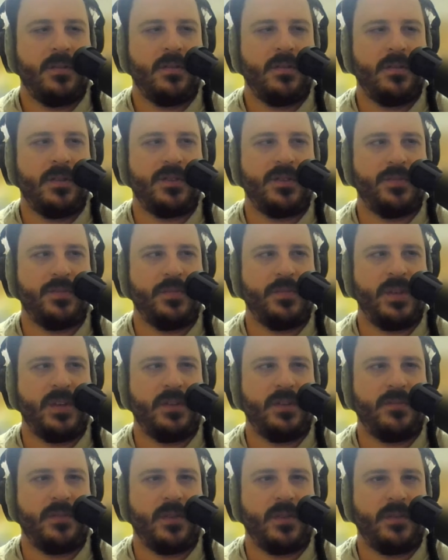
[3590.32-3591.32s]
This would
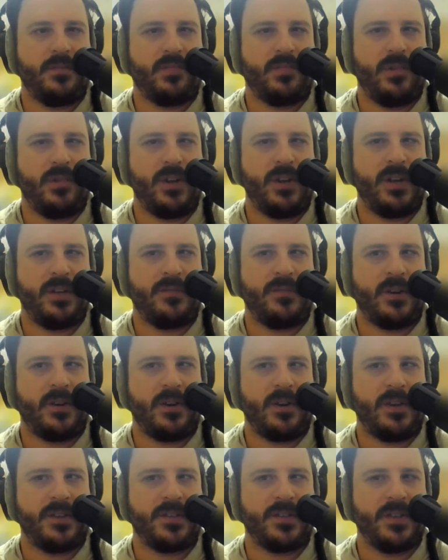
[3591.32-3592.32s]
be importing
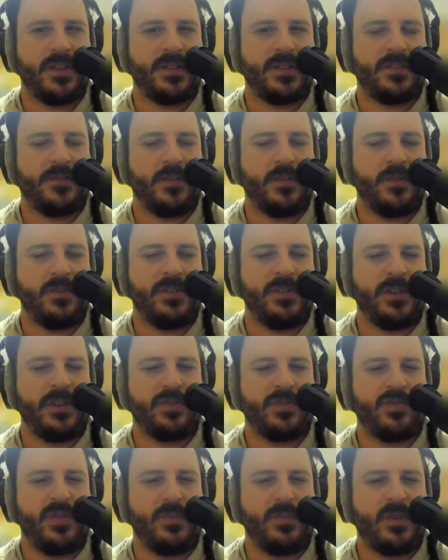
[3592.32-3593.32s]
various things. If you're using your
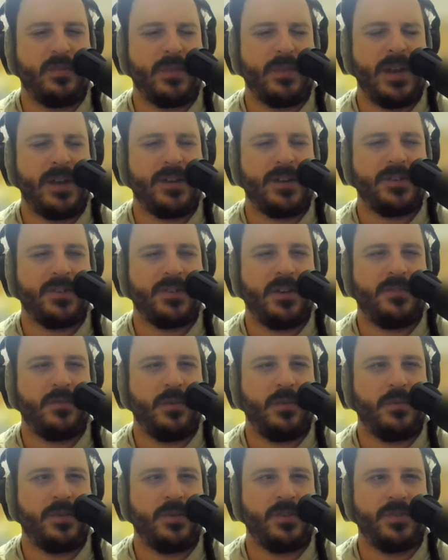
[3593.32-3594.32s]
Stream Companion
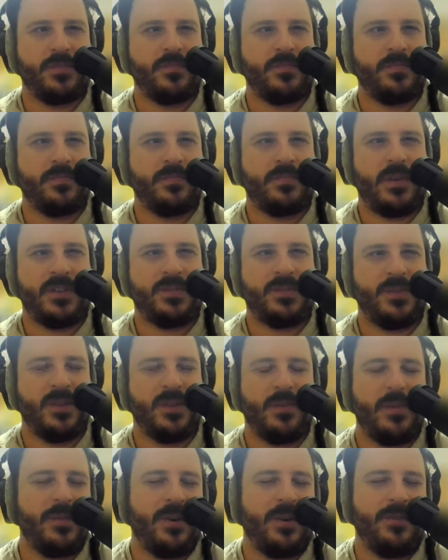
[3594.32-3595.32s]
software, which is possibly a
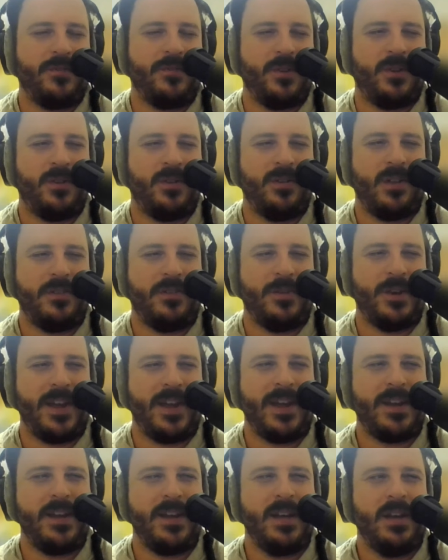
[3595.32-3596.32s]
webinar for a whole other
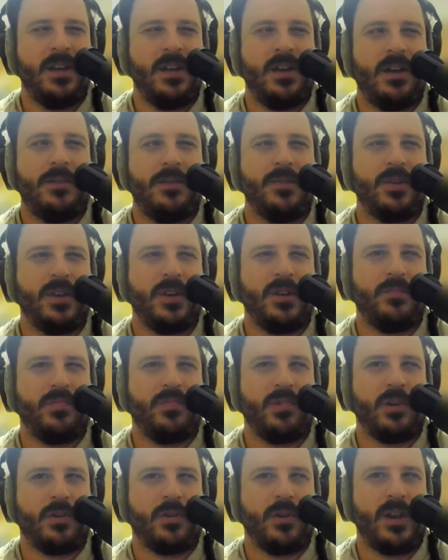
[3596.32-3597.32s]
day, you can
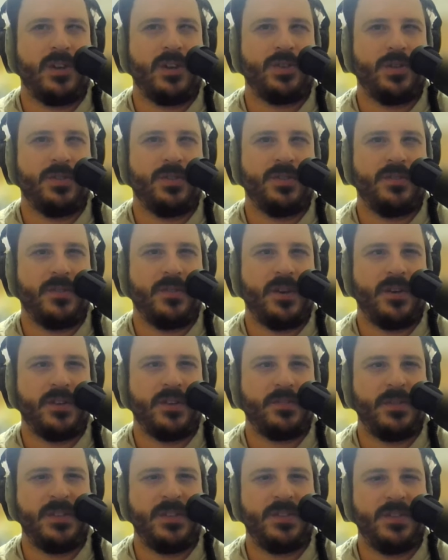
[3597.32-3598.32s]
import credentials and
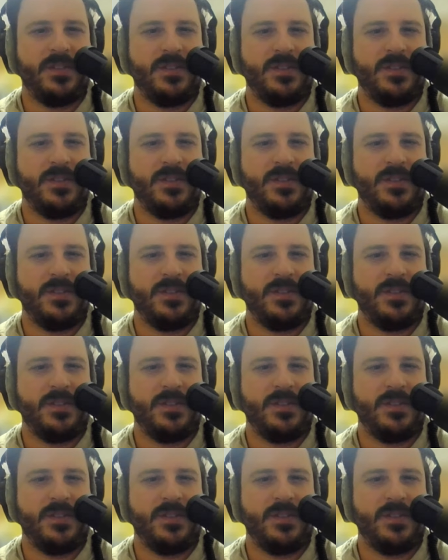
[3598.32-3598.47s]
various pieces.